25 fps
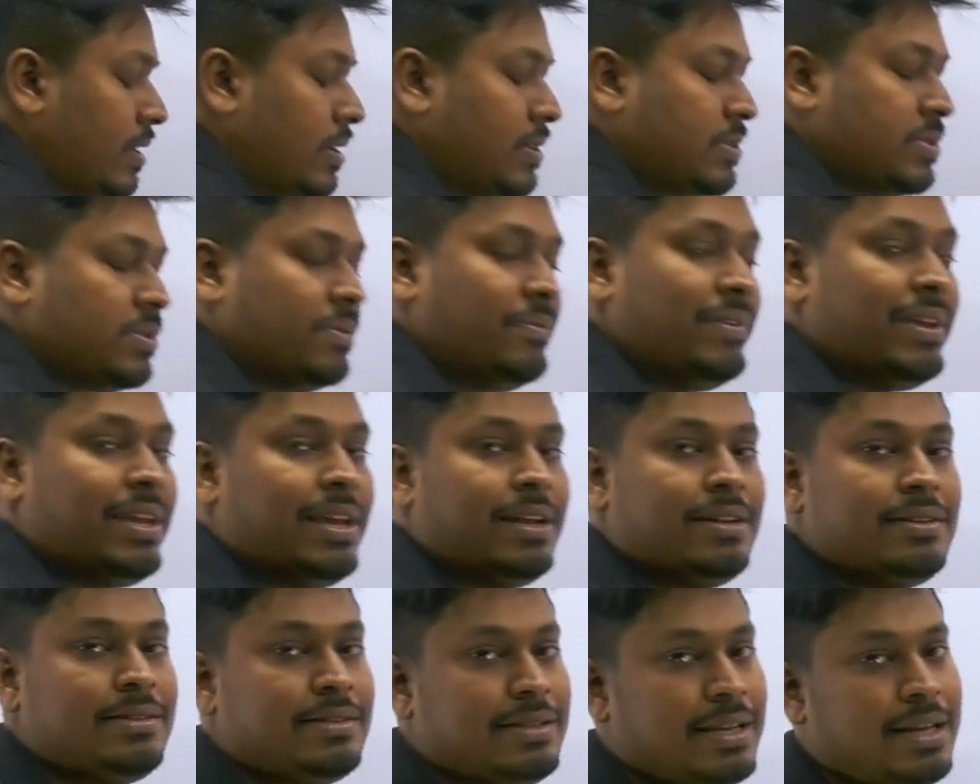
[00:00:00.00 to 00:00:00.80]
So we
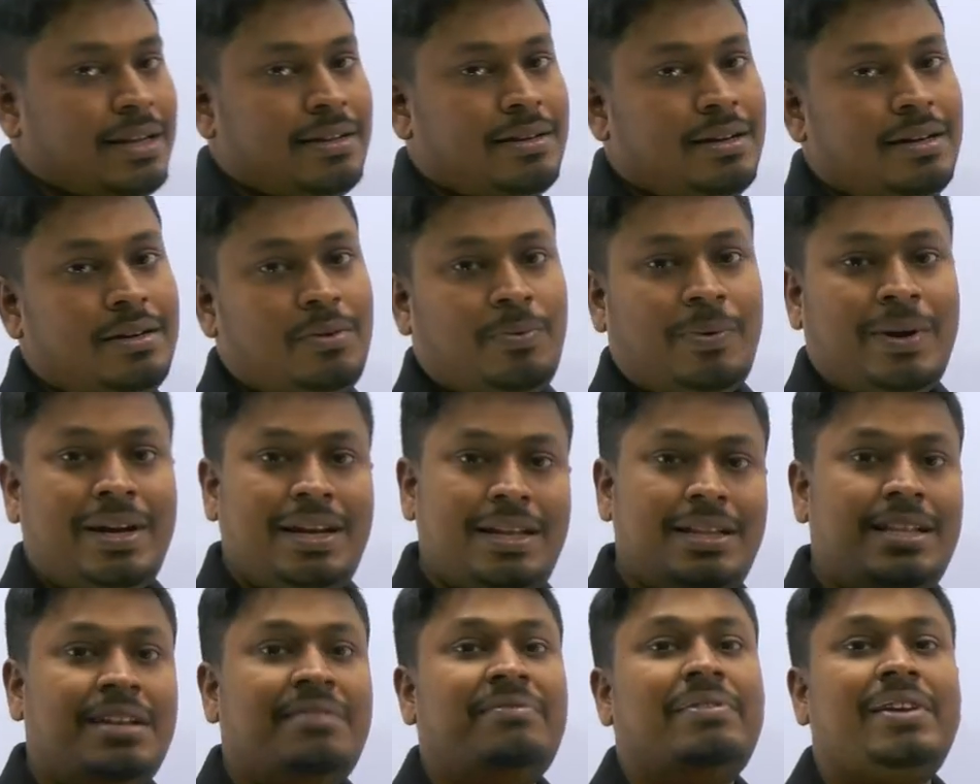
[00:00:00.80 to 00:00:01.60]
can say that,
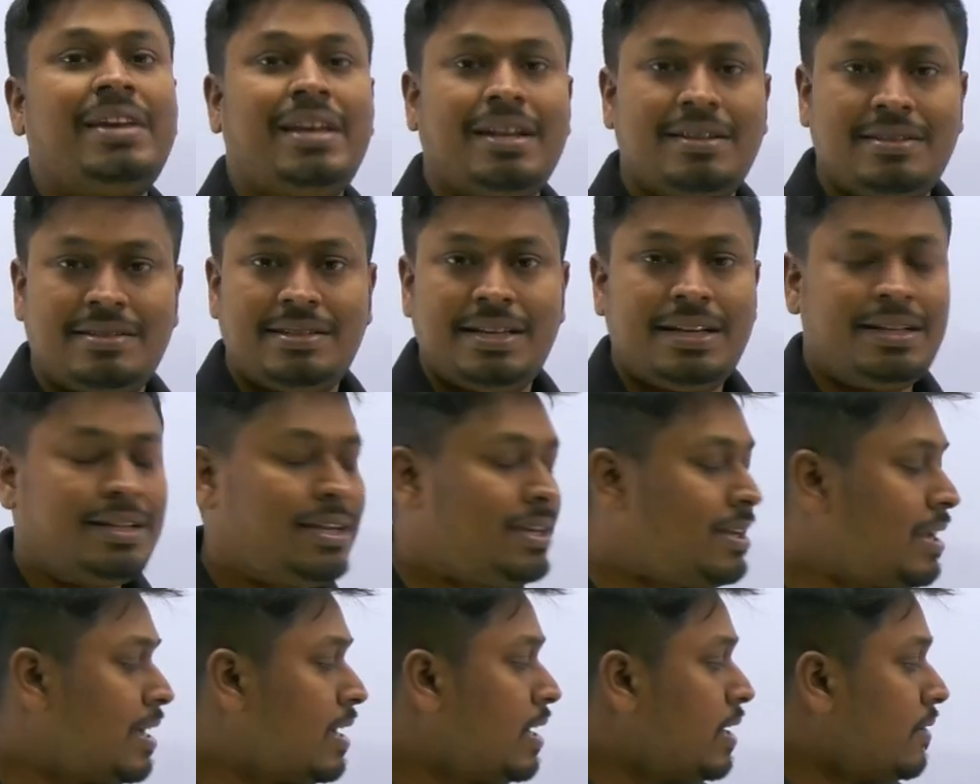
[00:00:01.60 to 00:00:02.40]
only then we can say
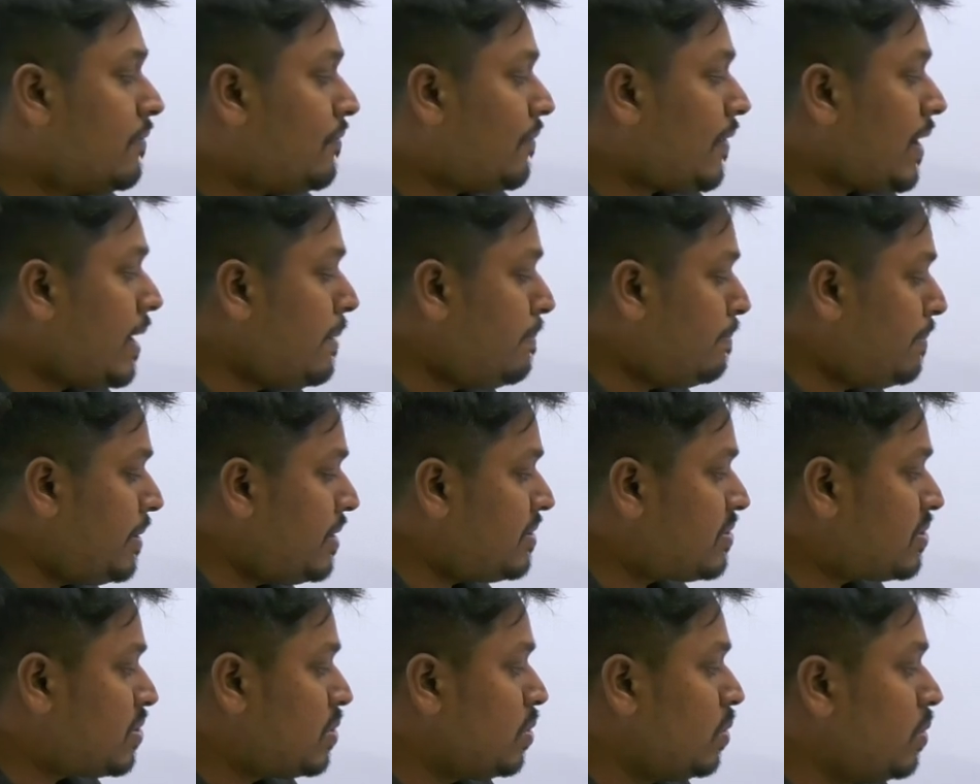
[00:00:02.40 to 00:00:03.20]
that 5
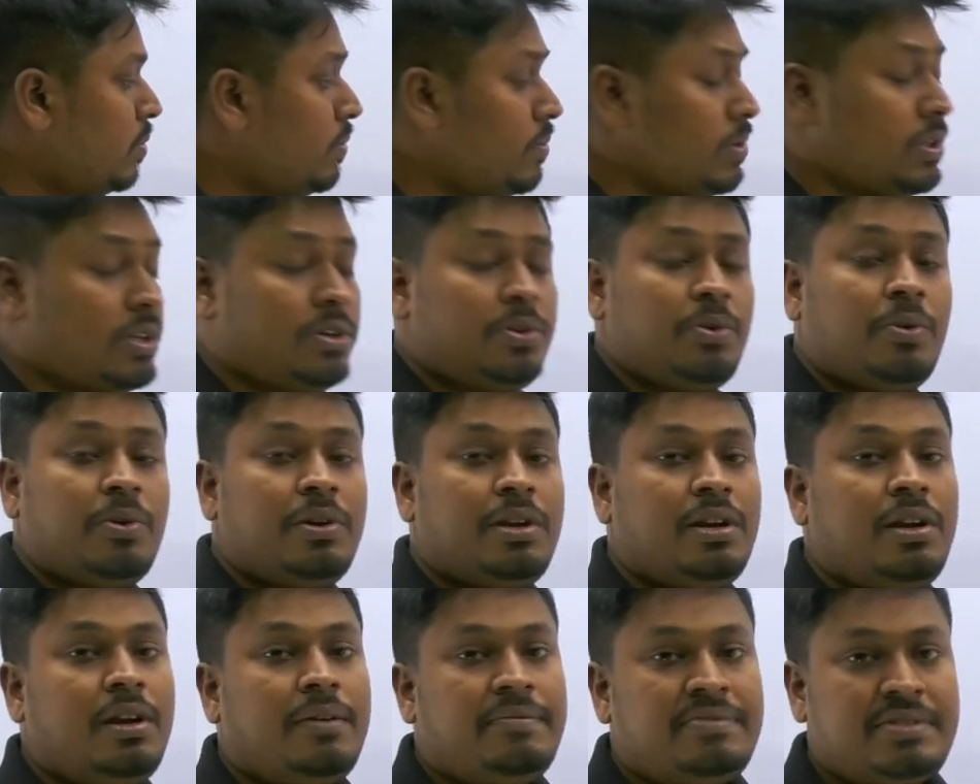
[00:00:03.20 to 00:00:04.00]
plus 2, the
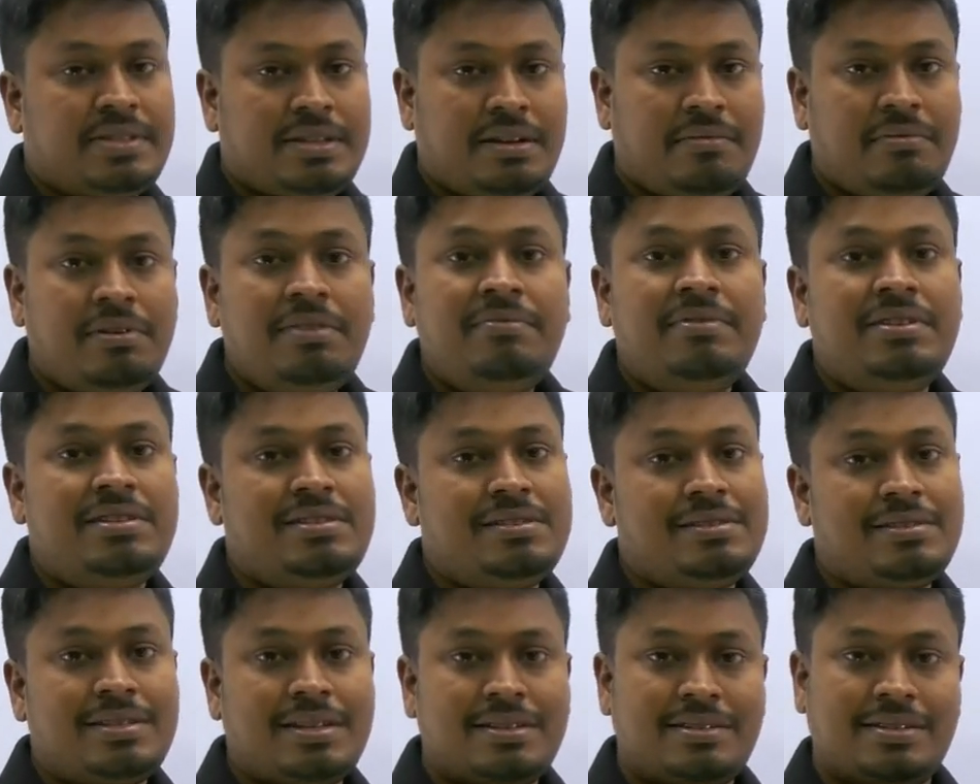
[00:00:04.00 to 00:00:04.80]
total of 7, which
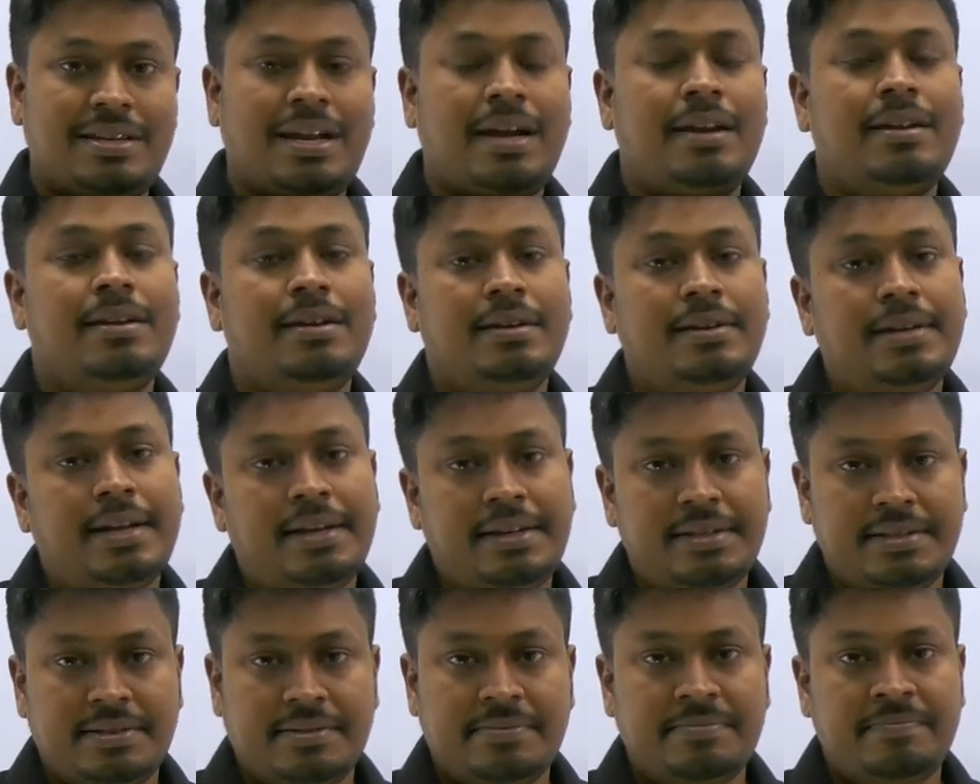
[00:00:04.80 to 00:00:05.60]
is a standard
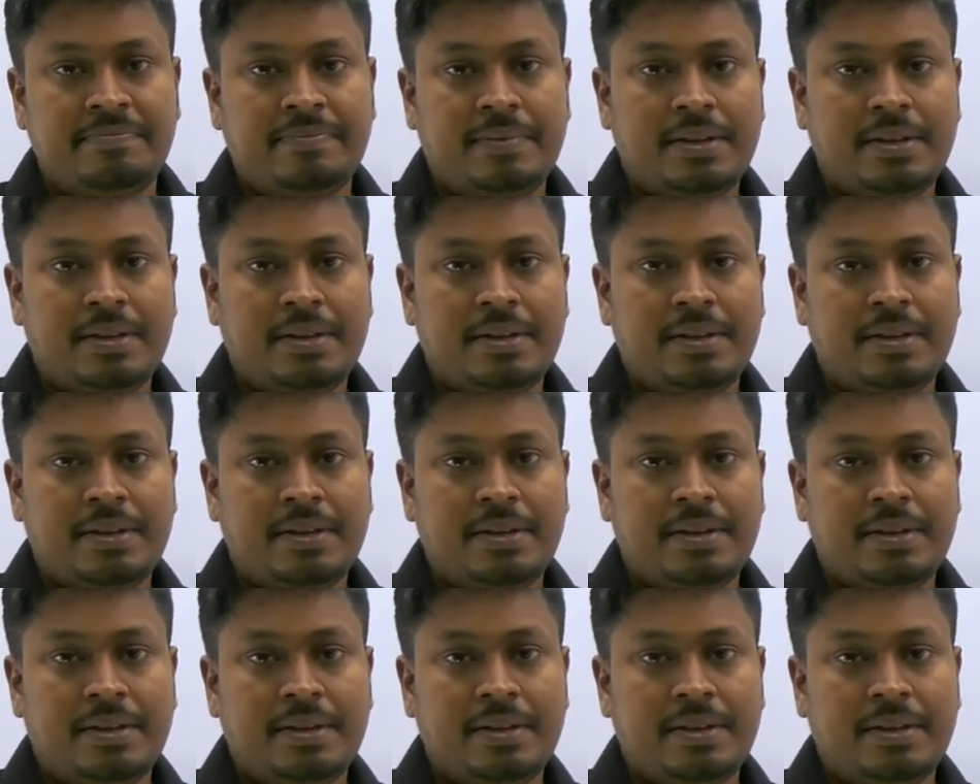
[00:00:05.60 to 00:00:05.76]
dice.